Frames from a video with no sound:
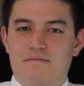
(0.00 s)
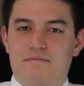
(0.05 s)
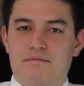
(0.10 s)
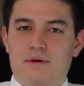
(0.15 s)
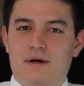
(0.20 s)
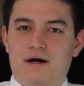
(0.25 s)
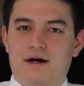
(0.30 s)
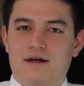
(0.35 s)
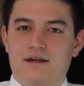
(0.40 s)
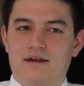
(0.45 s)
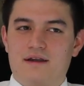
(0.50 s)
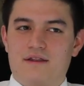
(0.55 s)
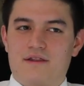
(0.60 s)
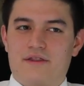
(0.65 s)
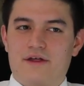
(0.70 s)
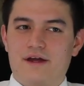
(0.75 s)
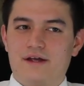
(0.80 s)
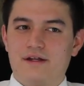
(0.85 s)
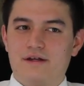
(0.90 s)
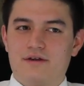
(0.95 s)
but
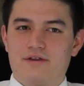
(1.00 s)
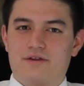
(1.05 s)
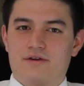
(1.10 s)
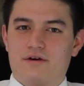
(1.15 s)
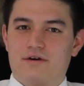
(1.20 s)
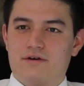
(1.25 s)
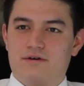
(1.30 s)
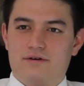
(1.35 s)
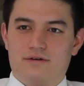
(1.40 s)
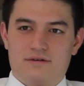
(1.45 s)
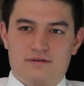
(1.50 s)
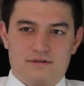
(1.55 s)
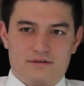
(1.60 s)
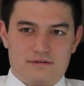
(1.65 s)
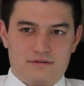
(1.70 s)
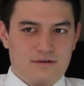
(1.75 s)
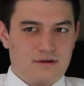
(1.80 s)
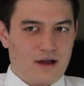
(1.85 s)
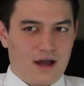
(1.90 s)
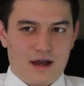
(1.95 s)
they
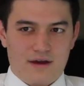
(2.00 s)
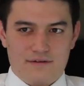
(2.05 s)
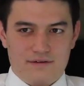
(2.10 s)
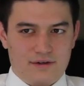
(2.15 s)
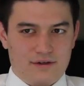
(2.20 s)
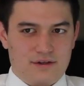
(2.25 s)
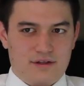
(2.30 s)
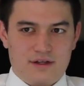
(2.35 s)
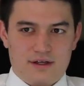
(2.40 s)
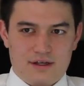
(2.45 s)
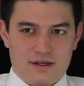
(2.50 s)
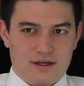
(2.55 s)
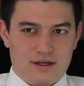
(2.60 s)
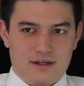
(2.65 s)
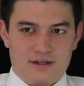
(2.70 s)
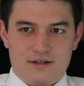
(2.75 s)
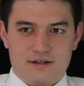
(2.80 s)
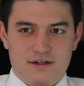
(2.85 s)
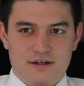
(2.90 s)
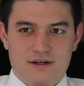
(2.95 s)
throw everything
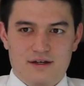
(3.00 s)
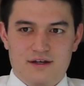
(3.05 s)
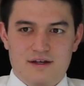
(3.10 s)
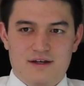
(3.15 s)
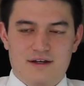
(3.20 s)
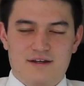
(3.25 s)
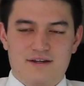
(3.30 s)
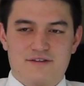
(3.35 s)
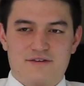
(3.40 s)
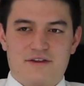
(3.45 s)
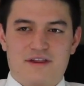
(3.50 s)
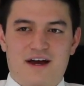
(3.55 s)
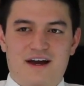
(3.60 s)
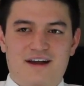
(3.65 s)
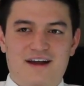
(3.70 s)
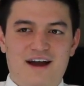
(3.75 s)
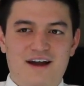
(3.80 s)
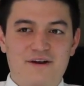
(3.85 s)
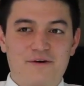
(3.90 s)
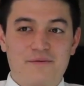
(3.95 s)
in. So
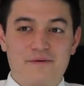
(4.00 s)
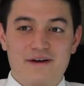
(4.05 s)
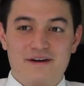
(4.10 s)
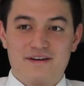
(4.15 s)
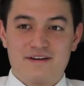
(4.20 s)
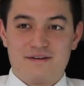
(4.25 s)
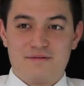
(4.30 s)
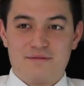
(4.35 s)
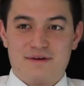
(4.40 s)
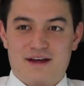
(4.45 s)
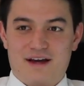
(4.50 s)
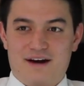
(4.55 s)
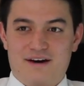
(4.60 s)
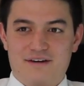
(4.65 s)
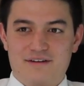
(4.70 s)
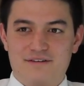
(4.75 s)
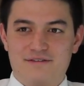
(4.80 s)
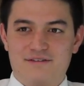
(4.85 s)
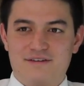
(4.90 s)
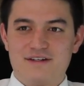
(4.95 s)
that kind of weirded me
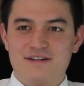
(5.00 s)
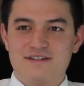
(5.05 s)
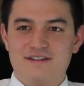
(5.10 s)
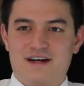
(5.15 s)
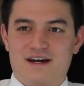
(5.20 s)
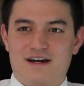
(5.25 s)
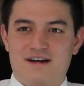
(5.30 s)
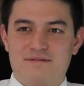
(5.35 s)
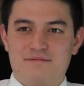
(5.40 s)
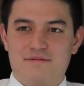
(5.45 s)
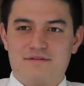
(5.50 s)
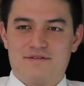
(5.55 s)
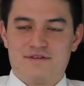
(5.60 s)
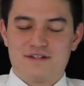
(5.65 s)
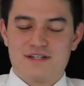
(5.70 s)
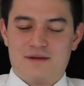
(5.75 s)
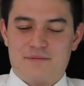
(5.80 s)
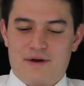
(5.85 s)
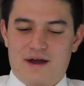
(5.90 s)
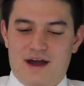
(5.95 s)
out the first time.
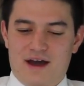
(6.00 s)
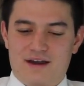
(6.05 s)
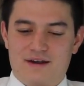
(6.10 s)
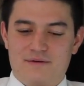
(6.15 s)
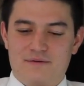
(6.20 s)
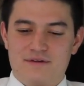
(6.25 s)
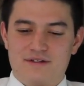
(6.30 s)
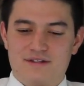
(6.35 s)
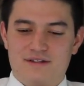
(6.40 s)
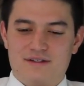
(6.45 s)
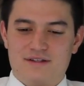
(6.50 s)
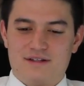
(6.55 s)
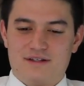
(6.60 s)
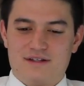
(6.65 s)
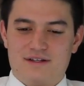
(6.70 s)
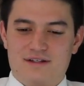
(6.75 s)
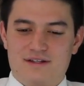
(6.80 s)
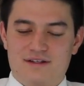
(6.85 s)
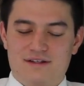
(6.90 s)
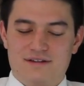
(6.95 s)
First time I had it was in
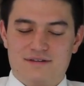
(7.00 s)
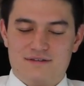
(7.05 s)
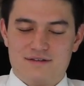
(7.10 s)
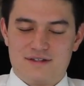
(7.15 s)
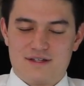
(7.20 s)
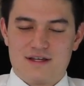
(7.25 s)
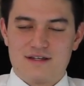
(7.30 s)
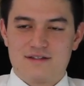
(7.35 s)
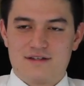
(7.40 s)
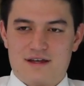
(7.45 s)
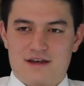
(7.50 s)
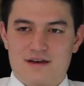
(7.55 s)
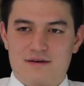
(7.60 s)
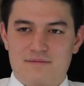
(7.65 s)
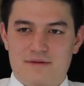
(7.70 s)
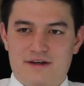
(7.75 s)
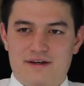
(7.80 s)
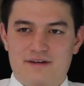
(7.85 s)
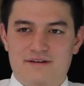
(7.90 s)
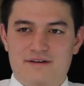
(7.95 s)
the
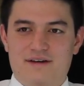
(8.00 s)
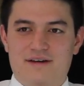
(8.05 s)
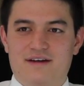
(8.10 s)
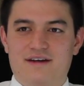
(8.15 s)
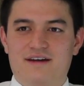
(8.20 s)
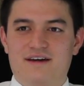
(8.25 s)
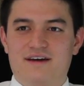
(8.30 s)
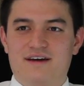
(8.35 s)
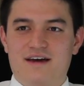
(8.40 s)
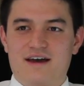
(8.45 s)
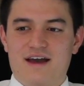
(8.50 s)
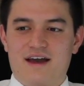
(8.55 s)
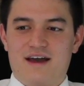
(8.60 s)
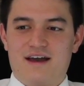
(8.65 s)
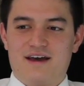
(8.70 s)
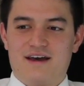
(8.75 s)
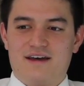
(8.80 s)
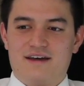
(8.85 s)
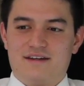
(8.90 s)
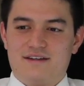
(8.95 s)
CCMA,
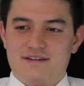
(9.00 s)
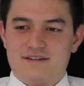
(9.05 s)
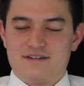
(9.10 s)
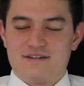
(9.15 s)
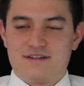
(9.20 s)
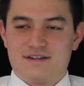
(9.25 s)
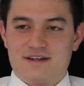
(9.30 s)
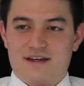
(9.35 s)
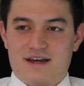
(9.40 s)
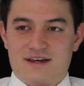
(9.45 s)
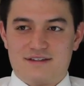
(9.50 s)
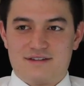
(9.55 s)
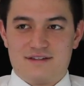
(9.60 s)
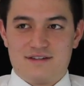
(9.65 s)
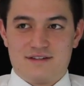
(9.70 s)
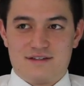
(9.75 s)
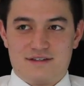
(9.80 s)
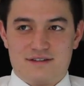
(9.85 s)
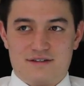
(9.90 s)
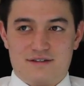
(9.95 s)
And yeah, it's
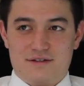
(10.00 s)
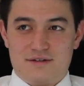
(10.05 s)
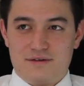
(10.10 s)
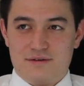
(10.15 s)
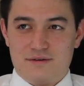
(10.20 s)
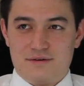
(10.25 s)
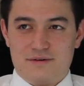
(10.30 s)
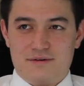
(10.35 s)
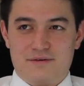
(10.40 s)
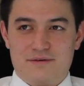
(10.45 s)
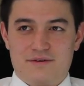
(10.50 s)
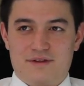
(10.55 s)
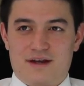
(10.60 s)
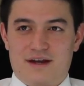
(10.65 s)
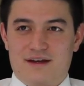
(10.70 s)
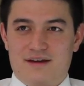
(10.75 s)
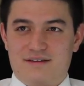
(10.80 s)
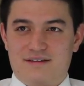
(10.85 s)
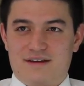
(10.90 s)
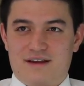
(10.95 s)
this stew.
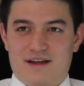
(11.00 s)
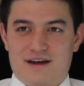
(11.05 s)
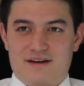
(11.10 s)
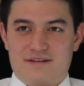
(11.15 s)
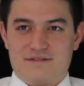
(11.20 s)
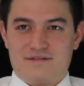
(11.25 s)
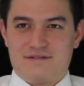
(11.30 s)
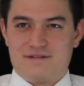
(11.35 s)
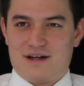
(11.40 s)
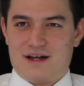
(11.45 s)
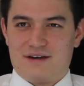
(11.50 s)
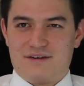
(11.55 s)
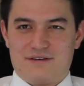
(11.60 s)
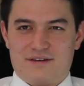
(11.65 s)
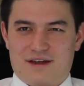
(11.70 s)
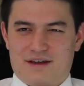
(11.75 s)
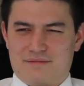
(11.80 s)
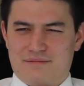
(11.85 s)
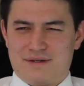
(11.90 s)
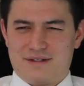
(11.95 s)
They have, I don't know,
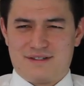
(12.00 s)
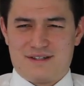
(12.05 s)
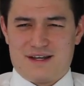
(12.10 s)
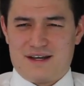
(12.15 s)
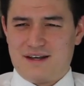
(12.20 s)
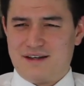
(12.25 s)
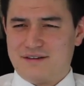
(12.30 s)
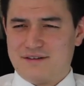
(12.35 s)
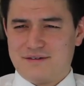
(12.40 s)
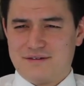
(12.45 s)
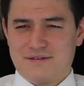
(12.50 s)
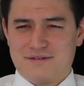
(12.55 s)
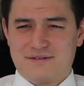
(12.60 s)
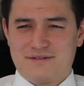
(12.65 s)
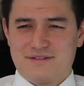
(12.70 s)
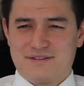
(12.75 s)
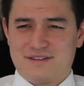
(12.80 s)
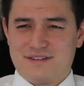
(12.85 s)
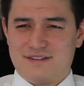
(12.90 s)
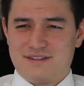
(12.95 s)
like
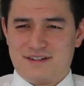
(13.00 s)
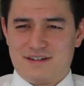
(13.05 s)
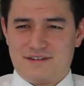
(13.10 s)
potatoes and